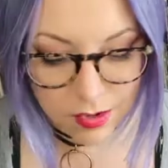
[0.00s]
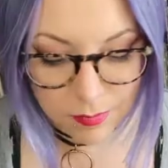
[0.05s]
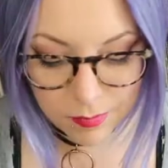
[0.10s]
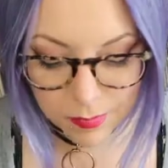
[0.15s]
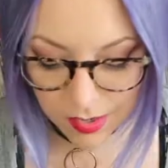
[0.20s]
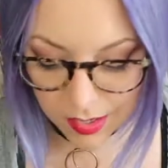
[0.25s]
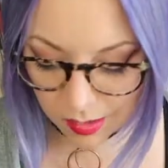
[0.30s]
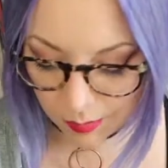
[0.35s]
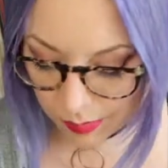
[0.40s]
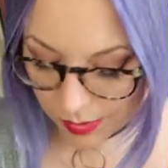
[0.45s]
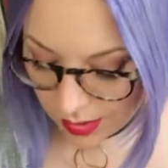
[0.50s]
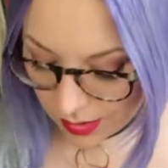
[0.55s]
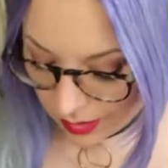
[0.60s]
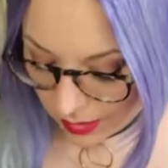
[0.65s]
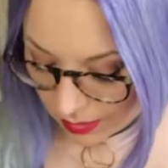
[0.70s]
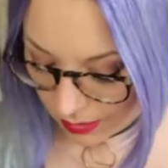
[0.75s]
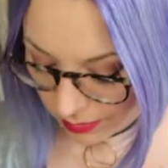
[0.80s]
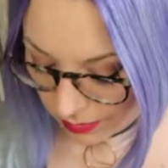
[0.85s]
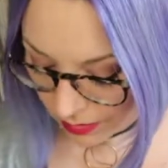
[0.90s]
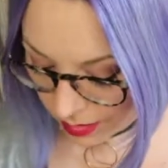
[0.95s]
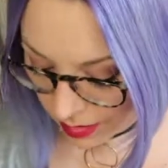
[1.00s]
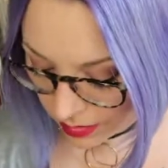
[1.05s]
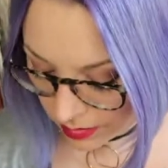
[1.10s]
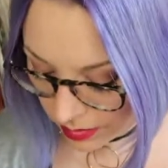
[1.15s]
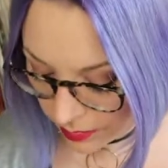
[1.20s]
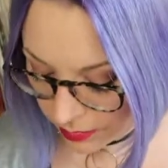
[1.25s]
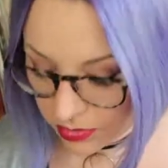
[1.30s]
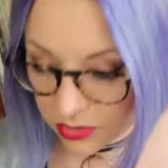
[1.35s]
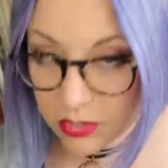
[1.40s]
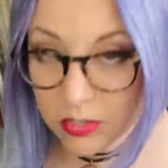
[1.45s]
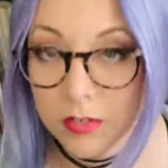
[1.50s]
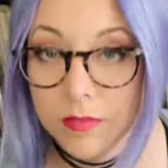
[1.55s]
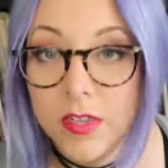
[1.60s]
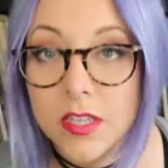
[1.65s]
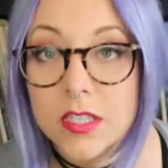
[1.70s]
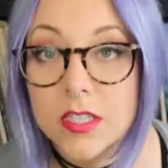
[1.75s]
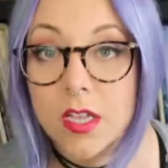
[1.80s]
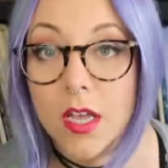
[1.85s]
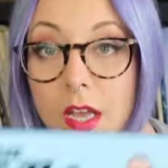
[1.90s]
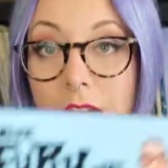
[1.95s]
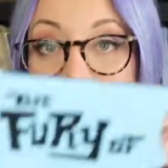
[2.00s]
in my opinion, customer service.